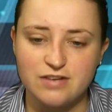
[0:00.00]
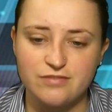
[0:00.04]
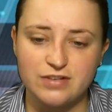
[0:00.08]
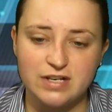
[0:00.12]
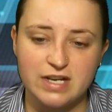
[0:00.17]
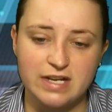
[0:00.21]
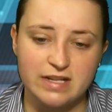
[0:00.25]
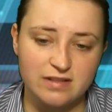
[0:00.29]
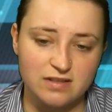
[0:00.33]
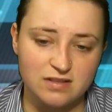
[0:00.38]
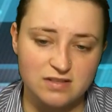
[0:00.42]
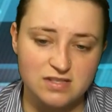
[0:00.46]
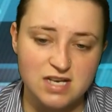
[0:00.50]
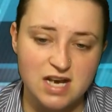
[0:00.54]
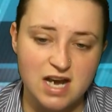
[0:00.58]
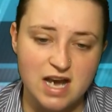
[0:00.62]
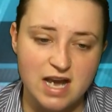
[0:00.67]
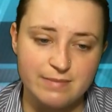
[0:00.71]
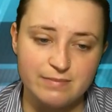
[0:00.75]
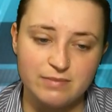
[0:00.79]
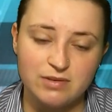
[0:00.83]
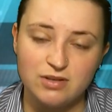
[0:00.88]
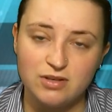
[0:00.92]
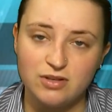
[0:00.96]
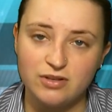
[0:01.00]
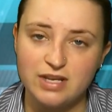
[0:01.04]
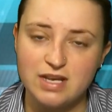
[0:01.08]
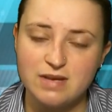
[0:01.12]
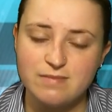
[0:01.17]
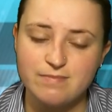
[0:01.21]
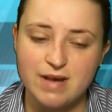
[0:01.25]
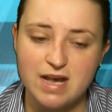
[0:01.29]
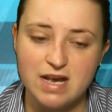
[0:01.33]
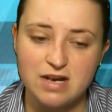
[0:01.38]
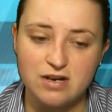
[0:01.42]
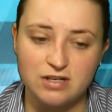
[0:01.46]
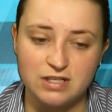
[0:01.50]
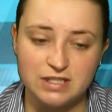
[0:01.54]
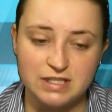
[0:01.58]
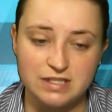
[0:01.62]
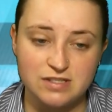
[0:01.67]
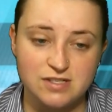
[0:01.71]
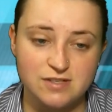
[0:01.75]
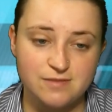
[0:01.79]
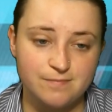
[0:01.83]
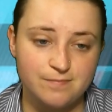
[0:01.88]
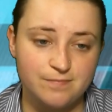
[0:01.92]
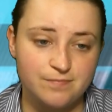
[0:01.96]
of it at the time, looking back on
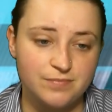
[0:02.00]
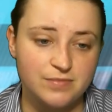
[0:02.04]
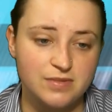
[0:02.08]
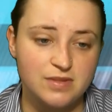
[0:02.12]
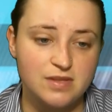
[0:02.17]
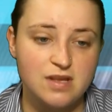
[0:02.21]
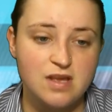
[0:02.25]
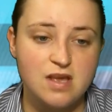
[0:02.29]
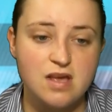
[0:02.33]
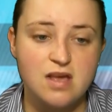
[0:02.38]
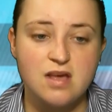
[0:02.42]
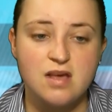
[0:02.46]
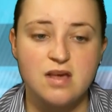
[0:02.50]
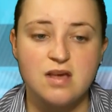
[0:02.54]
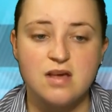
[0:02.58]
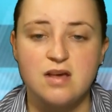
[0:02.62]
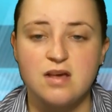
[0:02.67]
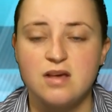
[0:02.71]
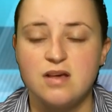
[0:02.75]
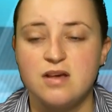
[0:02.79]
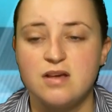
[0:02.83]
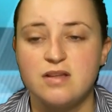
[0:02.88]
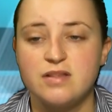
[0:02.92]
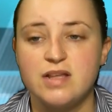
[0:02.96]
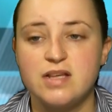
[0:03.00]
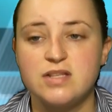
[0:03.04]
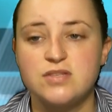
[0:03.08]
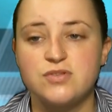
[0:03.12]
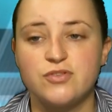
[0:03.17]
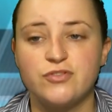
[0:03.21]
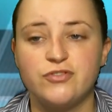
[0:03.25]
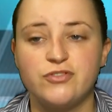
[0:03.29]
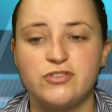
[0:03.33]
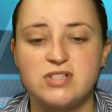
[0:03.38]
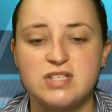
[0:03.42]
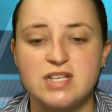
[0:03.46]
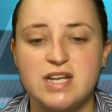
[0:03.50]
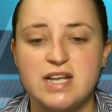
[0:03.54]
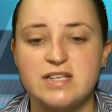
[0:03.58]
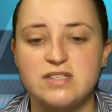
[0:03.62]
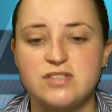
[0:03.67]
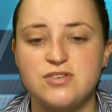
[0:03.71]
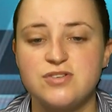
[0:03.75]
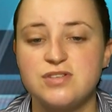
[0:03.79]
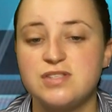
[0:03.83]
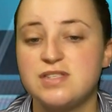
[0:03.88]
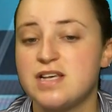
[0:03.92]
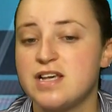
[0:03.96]
it." That's all for today's
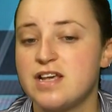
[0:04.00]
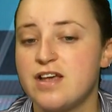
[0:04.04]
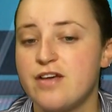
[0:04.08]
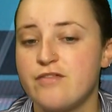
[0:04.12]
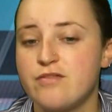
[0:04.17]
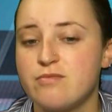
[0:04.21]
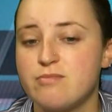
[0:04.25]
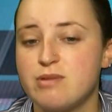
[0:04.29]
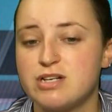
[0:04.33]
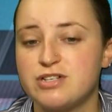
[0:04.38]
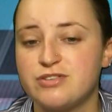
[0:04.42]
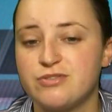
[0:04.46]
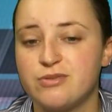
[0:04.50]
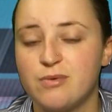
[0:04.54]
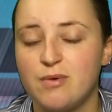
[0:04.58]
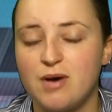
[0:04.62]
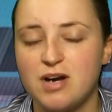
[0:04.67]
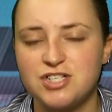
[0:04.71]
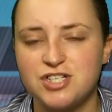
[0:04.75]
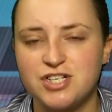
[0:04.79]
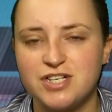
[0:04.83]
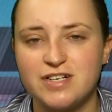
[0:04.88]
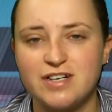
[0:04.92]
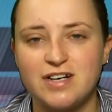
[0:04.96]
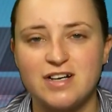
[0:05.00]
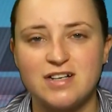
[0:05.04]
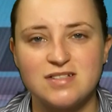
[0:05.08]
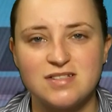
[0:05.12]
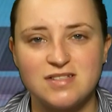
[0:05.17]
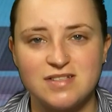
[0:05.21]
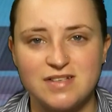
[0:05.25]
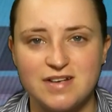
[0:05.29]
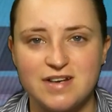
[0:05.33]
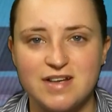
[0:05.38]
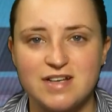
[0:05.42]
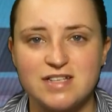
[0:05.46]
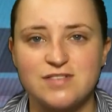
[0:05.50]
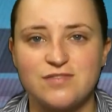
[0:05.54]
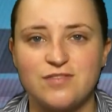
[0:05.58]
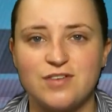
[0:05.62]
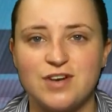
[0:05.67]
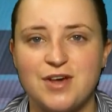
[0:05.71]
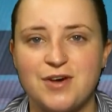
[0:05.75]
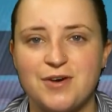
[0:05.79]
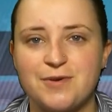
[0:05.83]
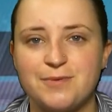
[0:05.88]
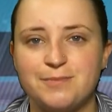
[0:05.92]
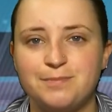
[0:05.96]
news. Thank you very much for watching. I'll see you next
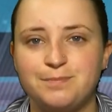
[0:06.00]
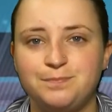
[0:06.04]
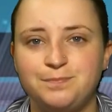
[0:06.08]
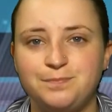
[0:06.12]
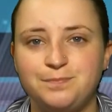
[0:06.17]
video.